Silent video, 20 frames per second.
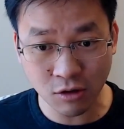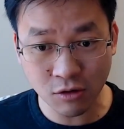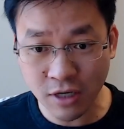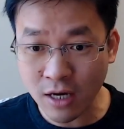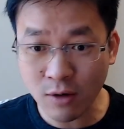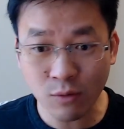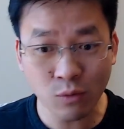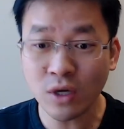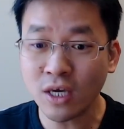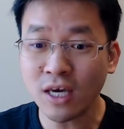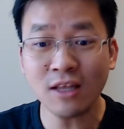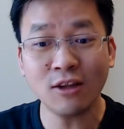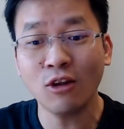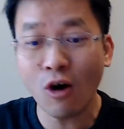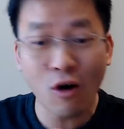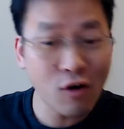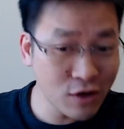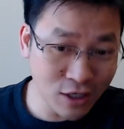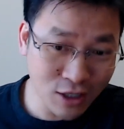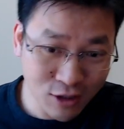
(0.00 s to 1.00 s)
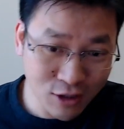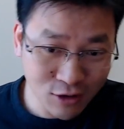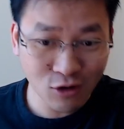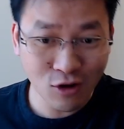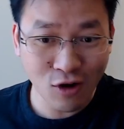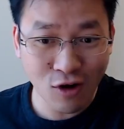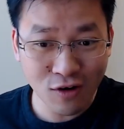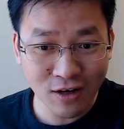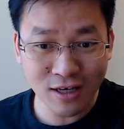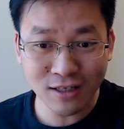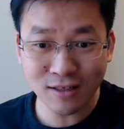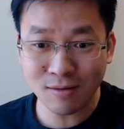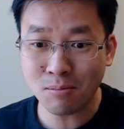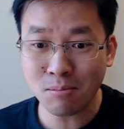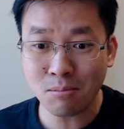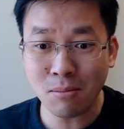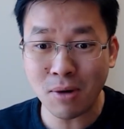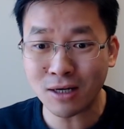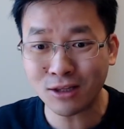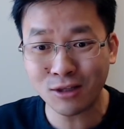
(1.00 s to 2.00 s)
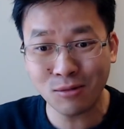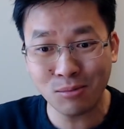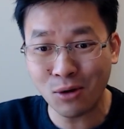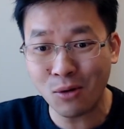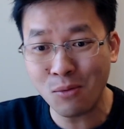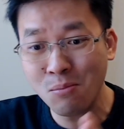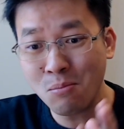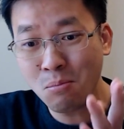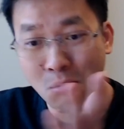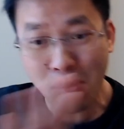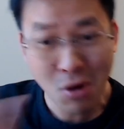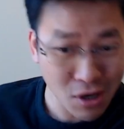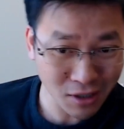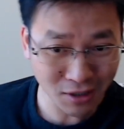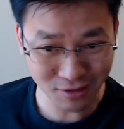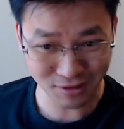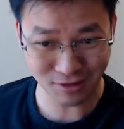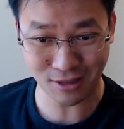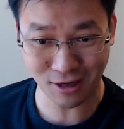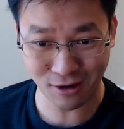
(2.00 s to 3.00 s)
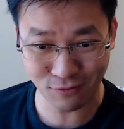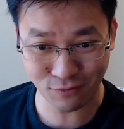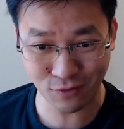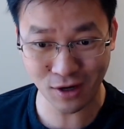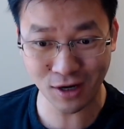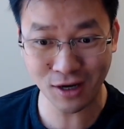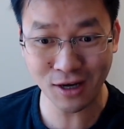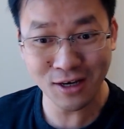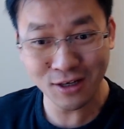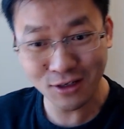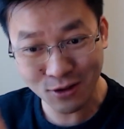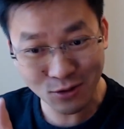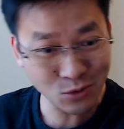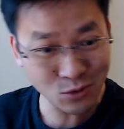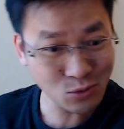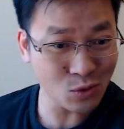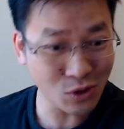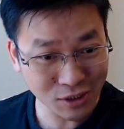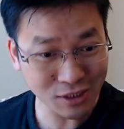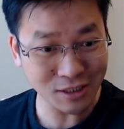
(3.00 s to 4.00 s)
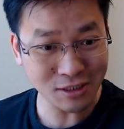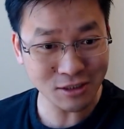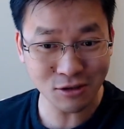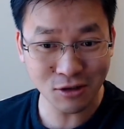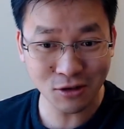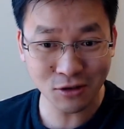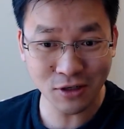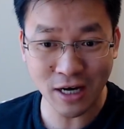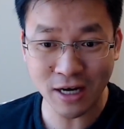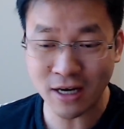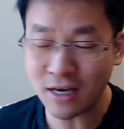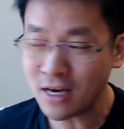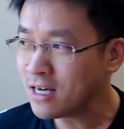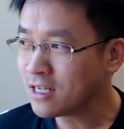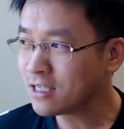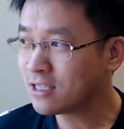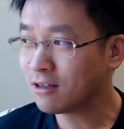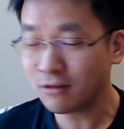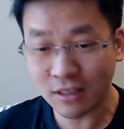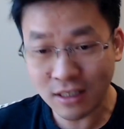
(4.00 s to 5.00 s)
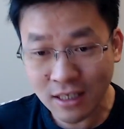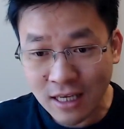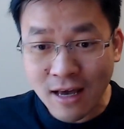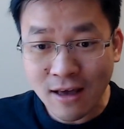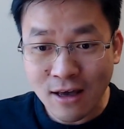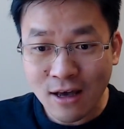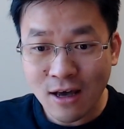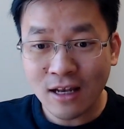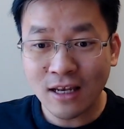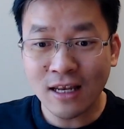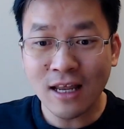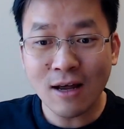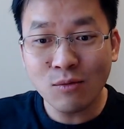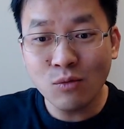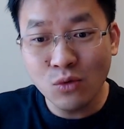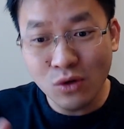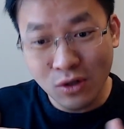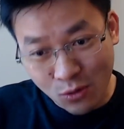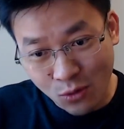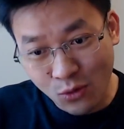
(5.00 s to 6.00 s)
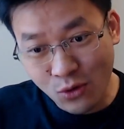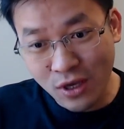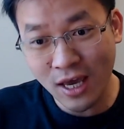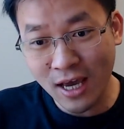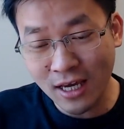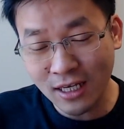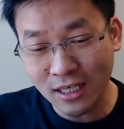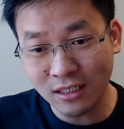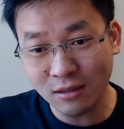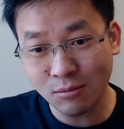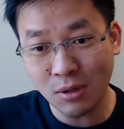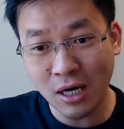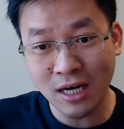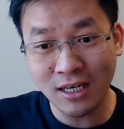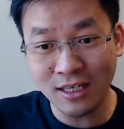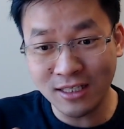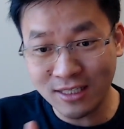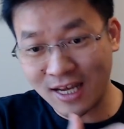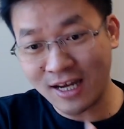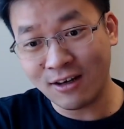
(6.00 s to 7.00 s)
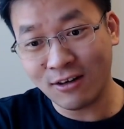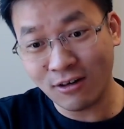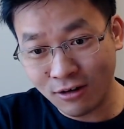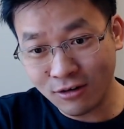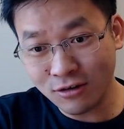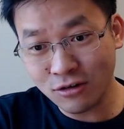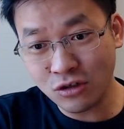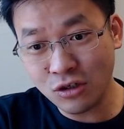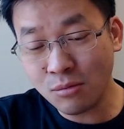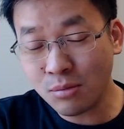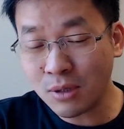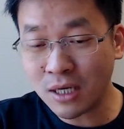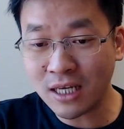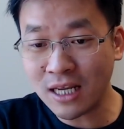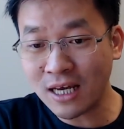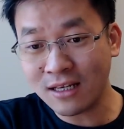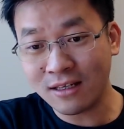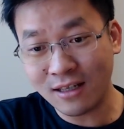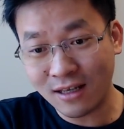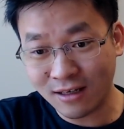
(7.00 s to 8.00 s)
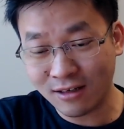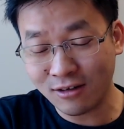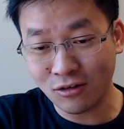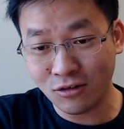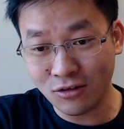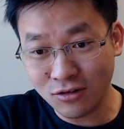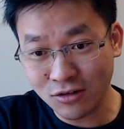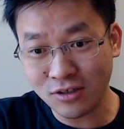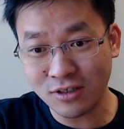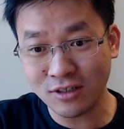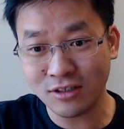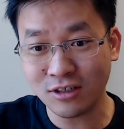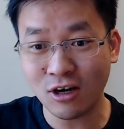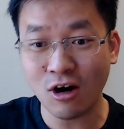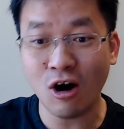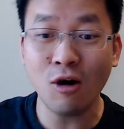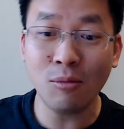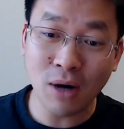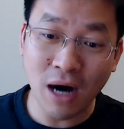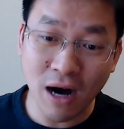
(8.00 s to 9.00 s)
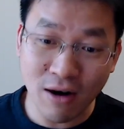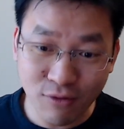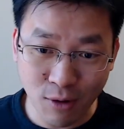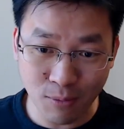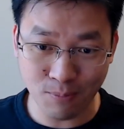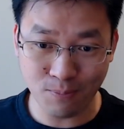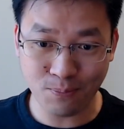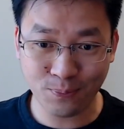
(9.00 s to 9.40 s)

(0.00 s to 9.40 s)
Okay, we cannot ignore that multiple millions of those workers. Okay, so that were created by the technology, but that technology is called platform.